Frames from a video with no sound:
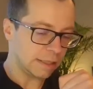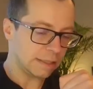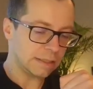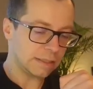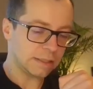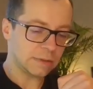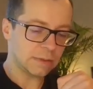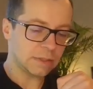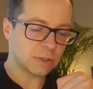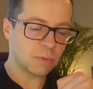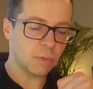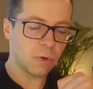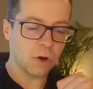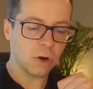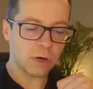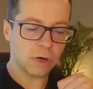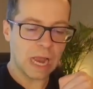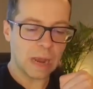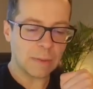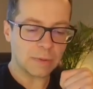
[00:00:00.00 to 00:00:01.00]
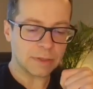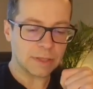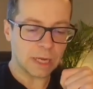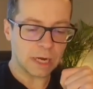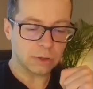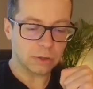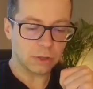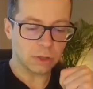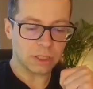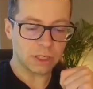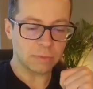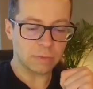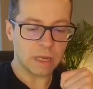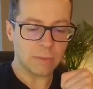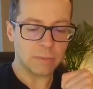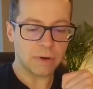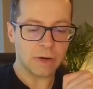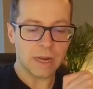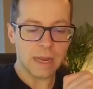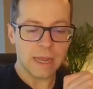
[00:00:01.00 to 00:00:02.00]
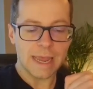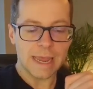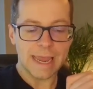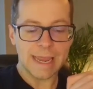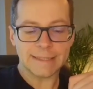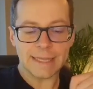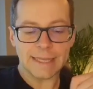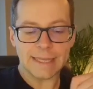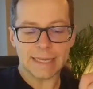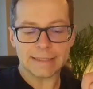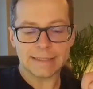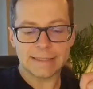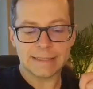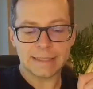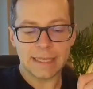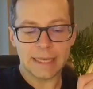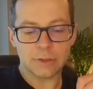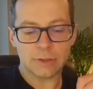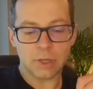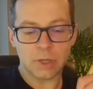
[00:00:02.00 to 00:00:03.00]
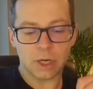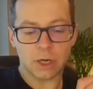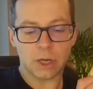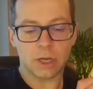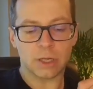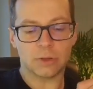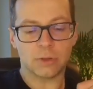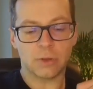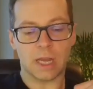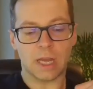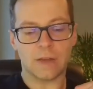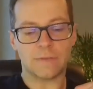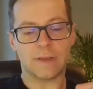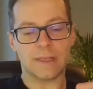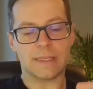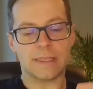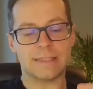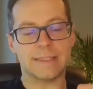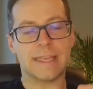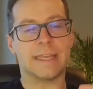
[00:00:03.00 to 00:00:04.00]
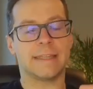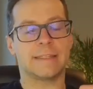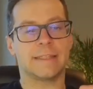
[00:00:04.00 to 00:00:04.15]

small capital, I don't remember, and at the end you are going to have Z.